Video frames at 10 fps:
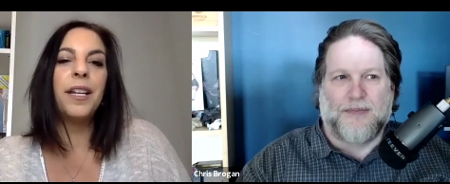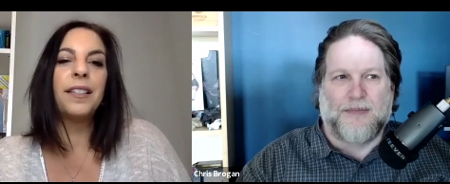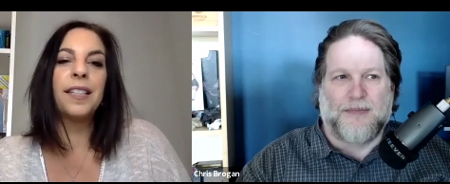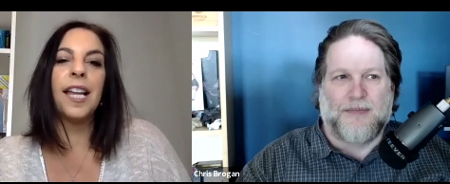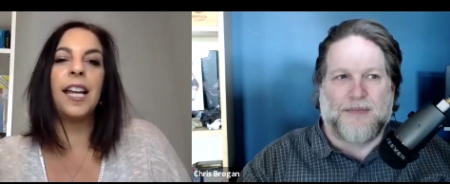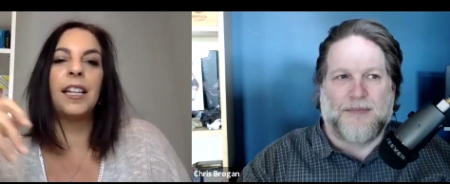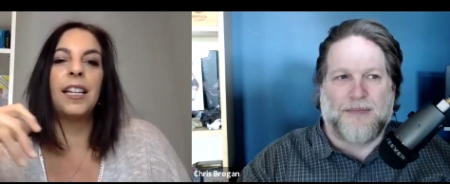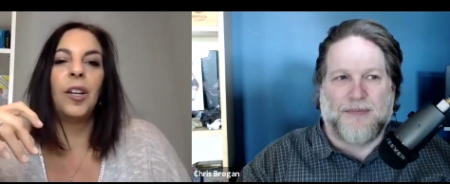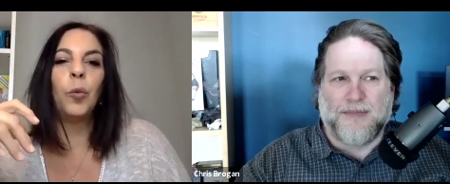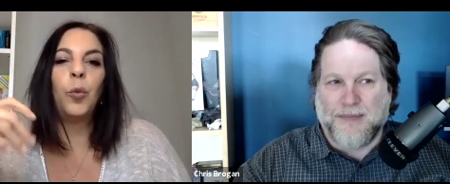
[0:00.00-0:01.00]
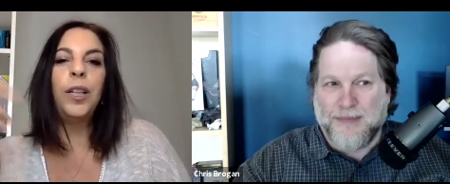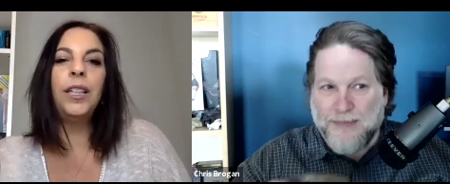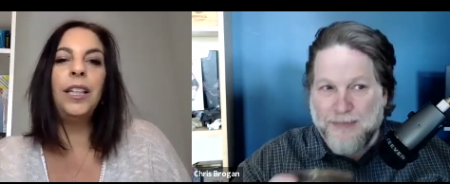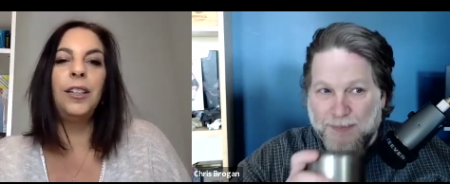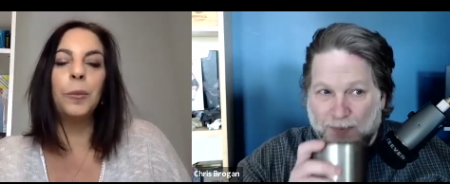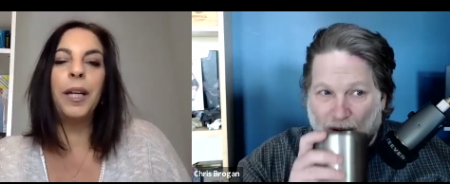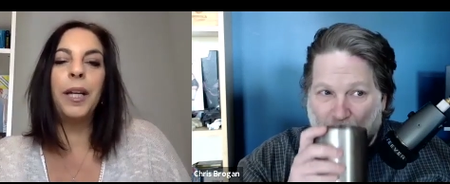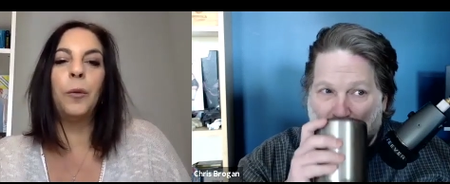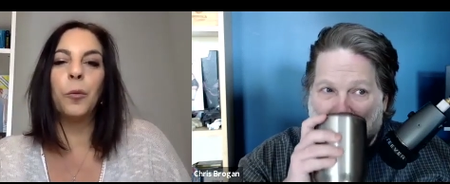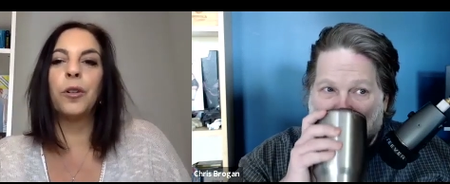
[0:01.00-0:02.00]
Speaker 1: it's like really you're
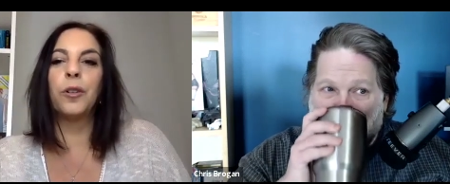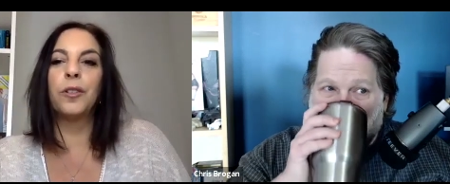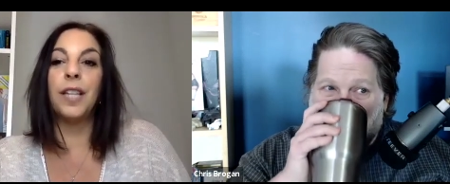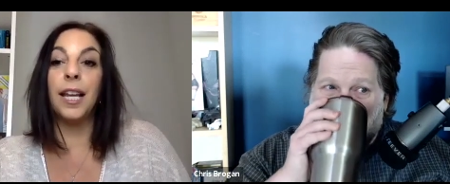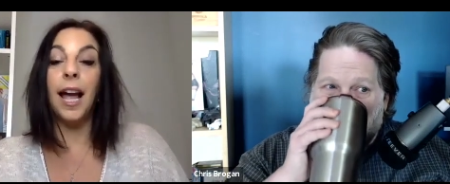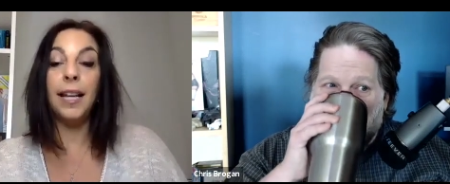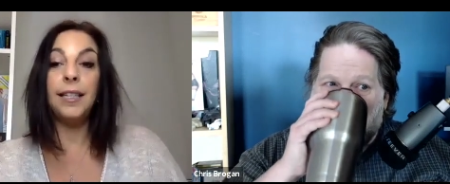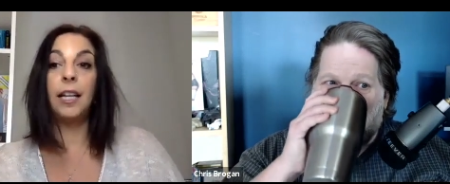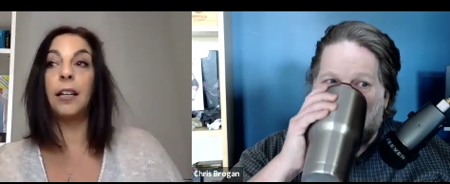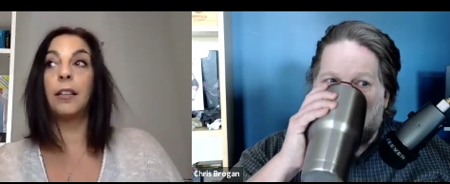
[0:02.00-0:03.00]
picking words. And I take a